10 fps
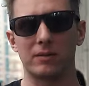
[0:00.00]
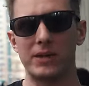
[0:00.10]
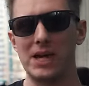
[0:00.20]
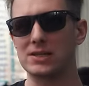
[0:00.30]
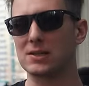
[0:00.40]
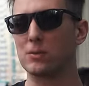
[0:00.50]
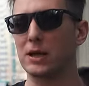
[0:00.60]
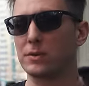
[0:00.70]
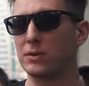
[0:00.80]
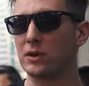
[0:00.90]
Yes, they're
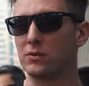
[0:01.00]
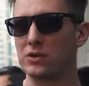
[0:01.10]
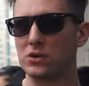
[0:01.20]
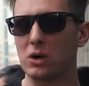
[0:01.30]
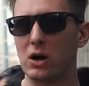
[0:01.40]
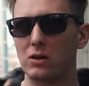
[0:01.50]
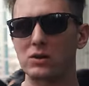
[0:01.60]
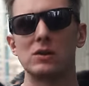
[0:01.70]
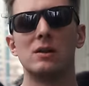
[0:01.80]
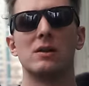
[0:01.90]
made up of different
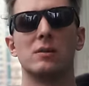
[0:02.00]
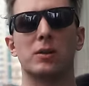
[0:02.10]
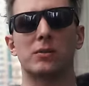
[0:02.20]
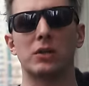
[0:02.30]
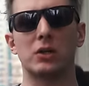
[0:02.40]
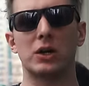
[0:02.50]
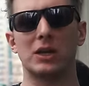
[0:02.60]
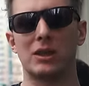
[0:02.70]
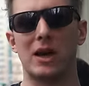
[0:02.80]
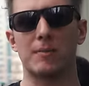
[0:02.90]
strokes, but if you look
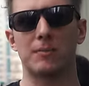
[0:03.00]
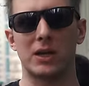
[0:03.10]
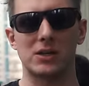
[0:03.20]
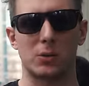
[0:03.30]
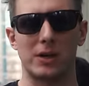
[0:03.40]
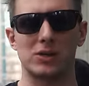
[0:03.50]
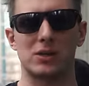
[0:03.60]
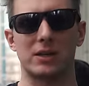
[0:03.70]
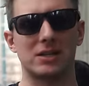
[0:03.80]
at them as a Westerner